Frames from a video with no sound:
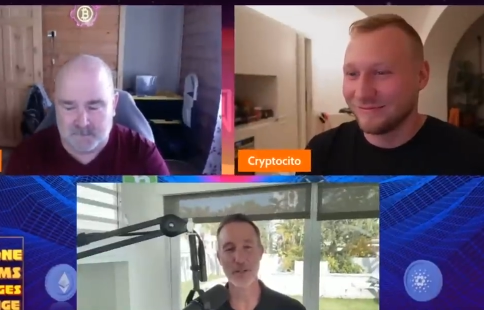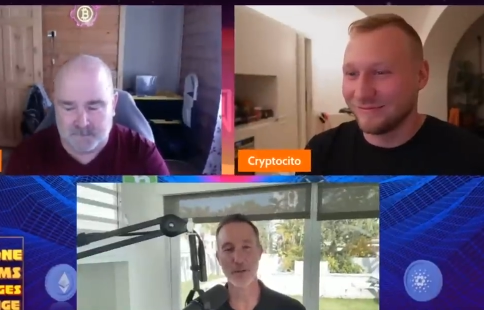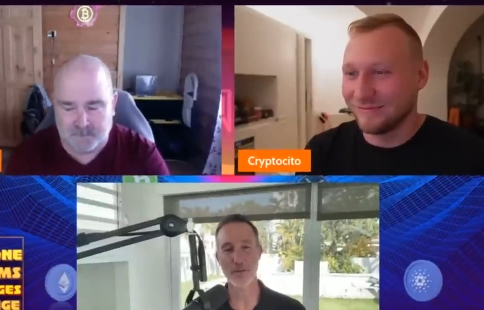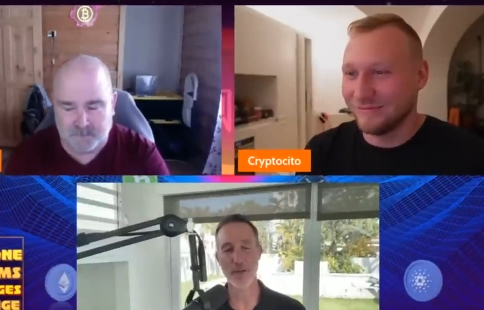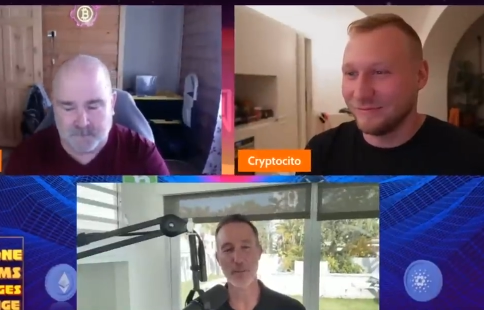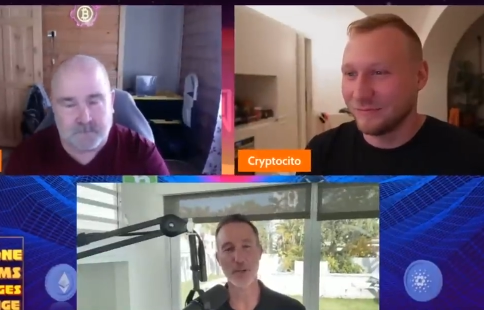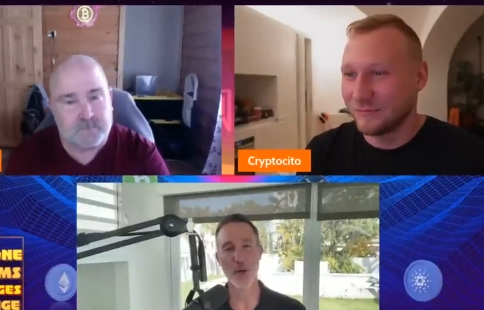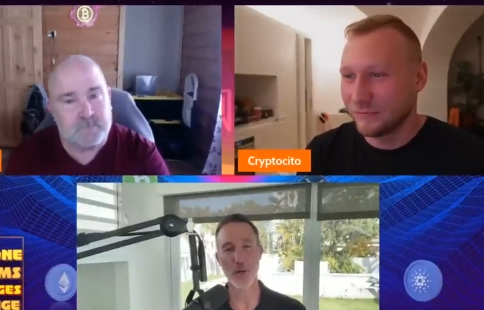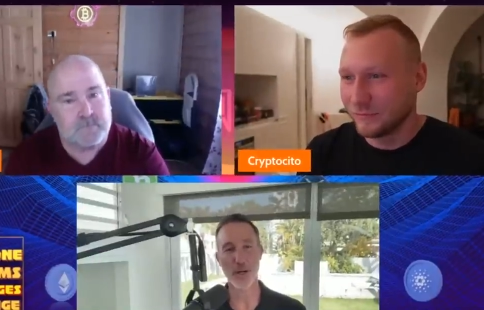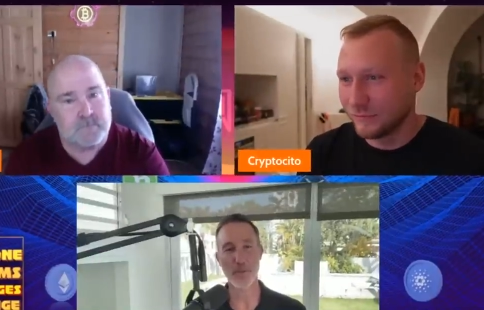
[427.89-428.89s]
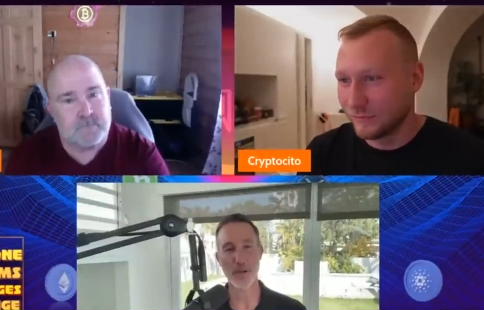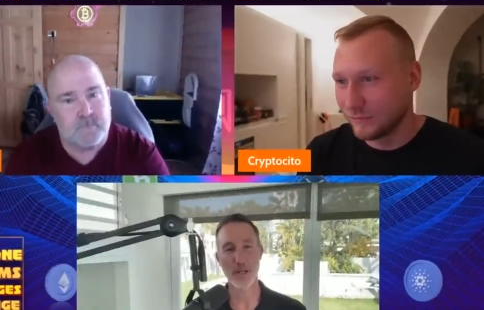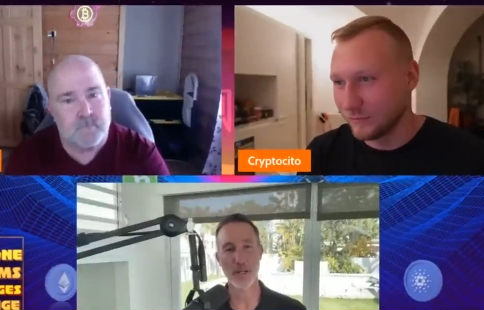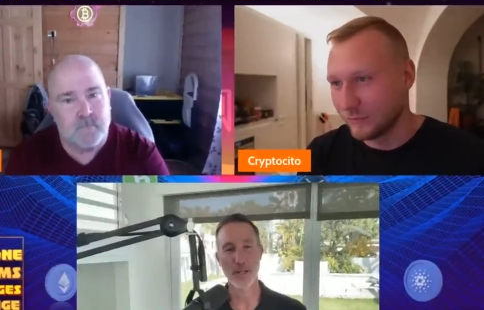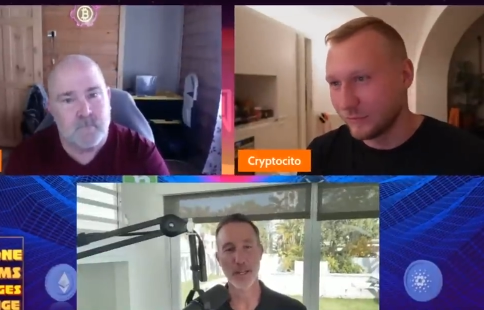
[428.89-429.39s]
Speaker 1: of number go up
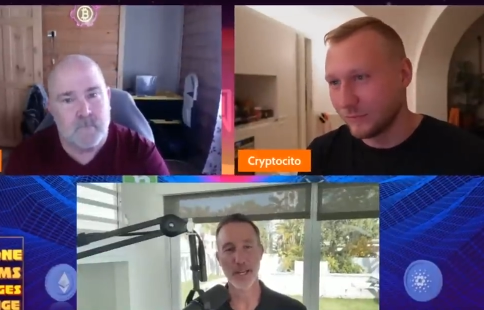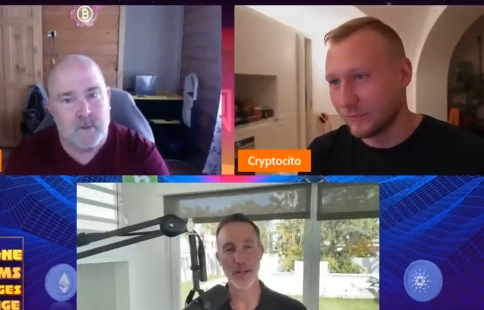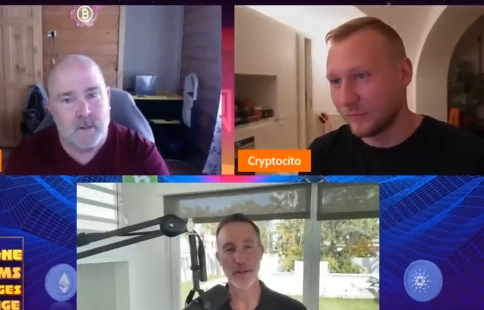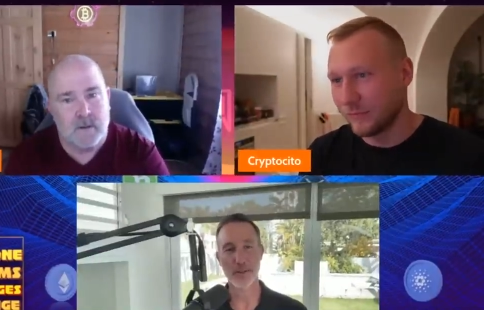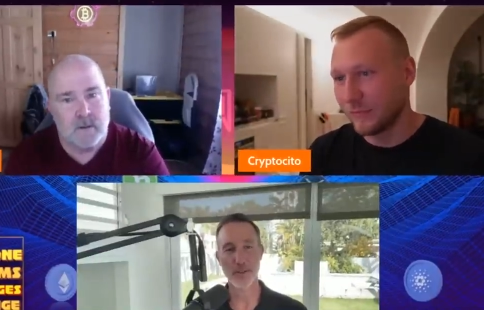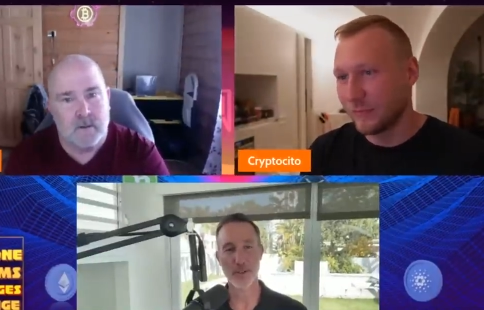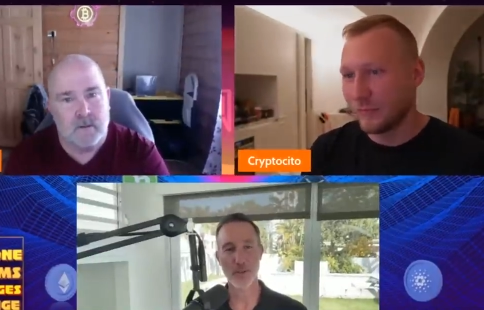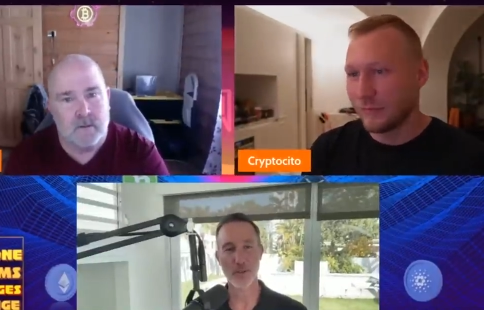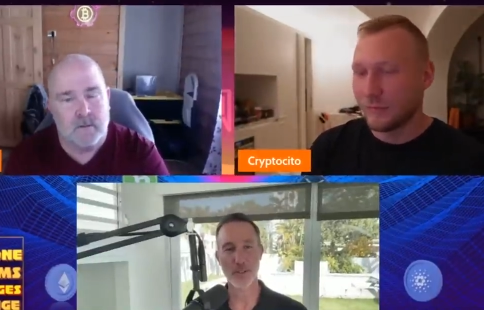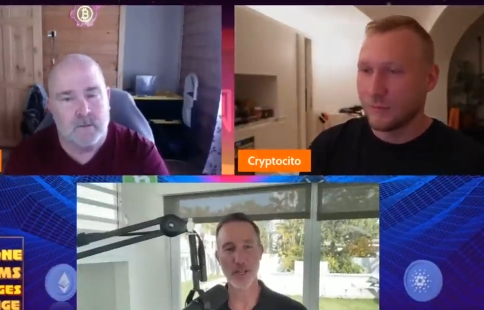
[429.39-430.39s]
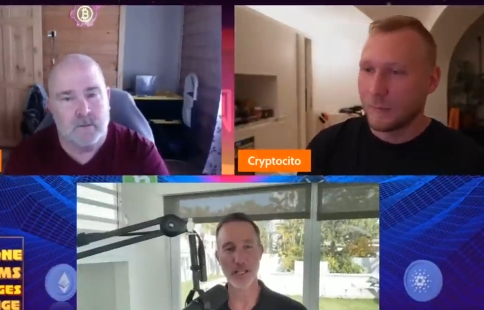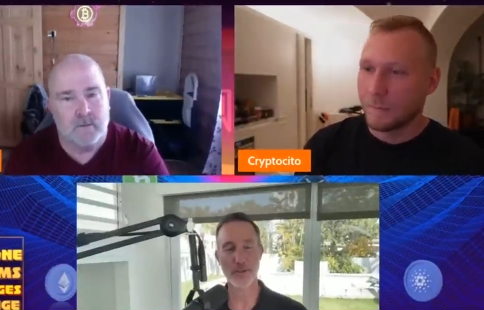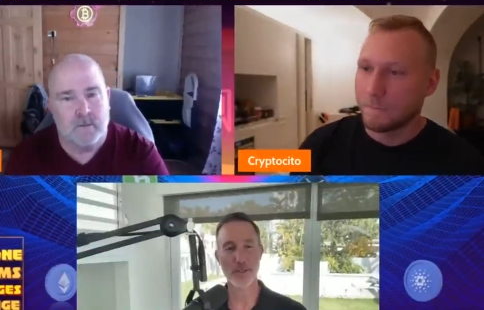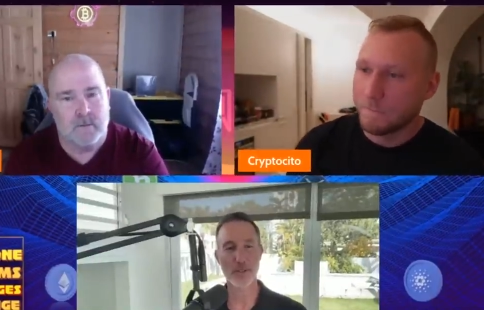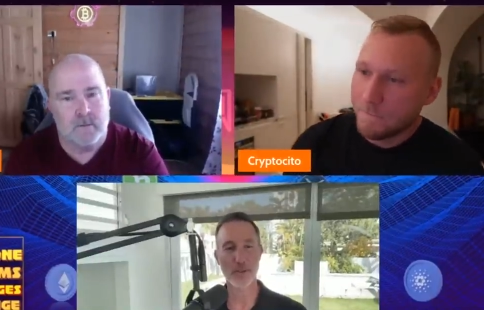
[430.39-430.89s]
and also a lot of
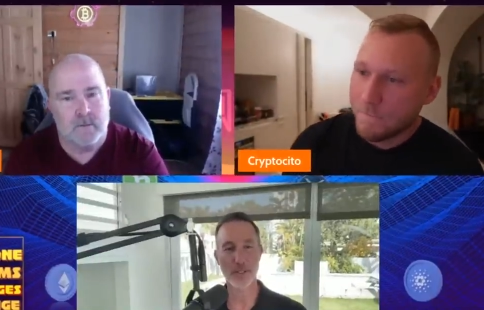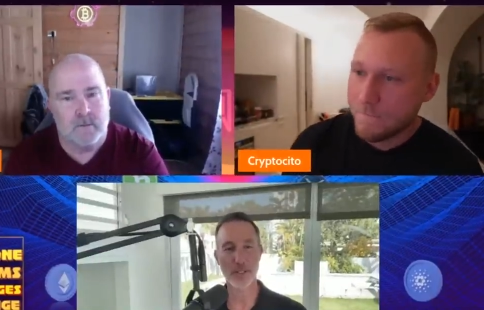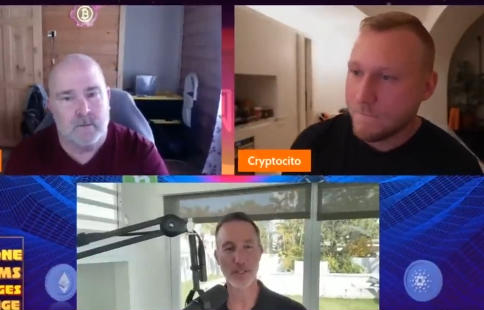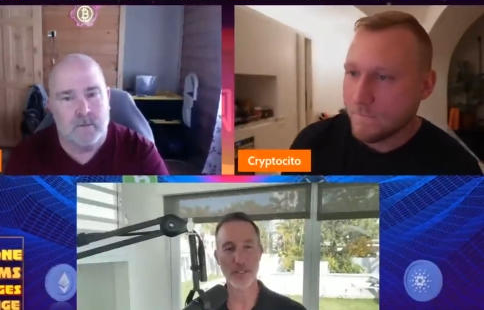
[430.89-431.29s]
utility,